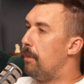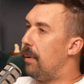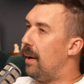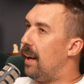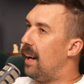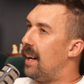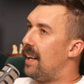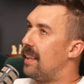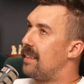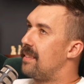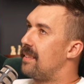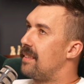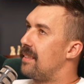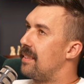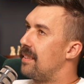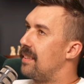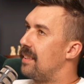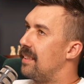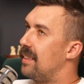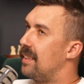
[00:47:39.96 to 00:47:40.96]

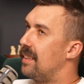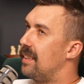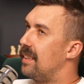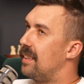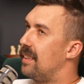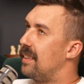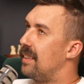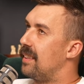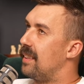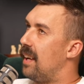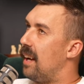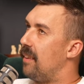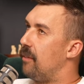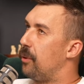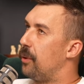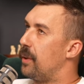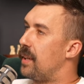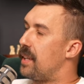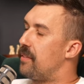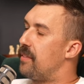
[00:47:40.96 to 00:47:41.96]
But I've
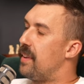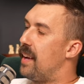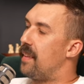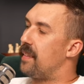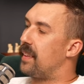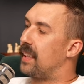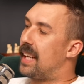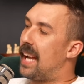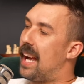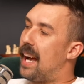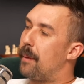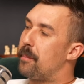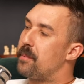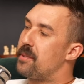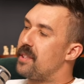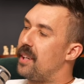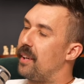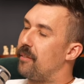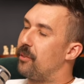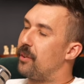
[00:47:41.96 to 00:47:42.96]
already found the
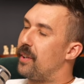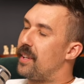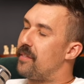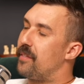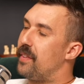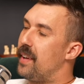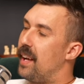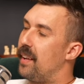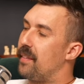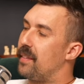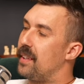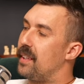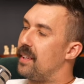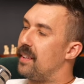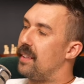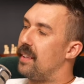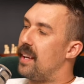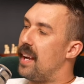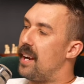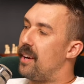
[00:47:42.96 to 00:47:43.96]
gaps. I've already found
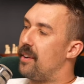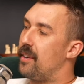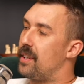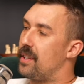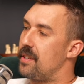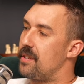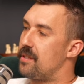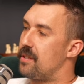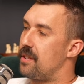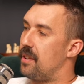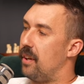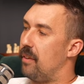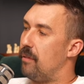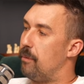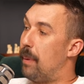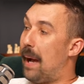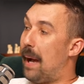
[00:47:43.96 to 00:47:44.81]
the areas of